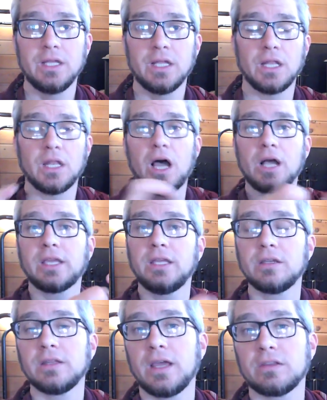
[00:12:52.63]
lock
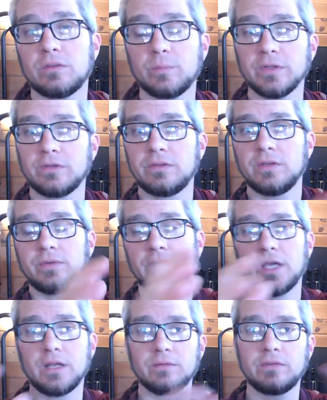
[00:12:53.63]
into that specific
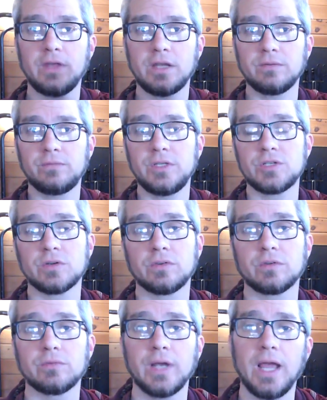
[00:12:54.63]
kind of set of features
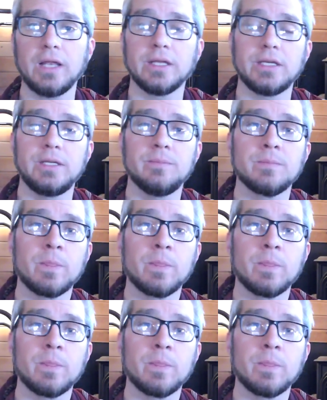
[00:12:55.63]
of reality